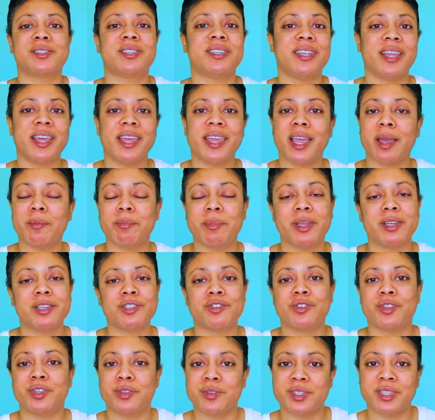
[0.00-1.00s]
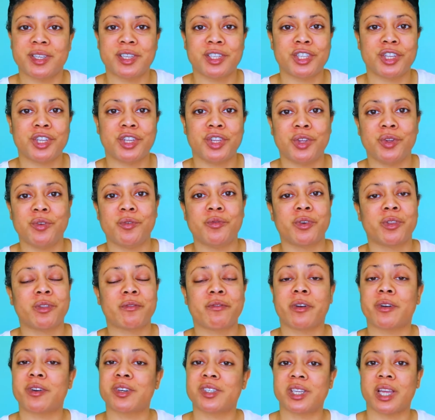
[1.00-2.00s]
today I'm introducing to you for the
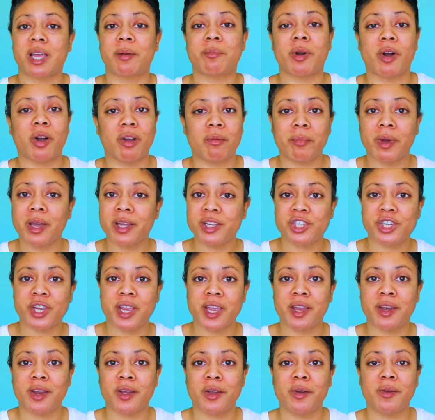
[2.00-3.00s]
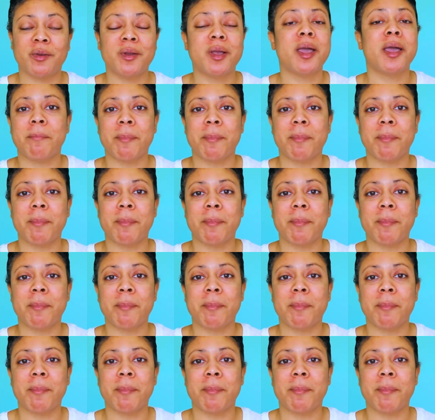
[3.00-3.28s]
first time on my channel,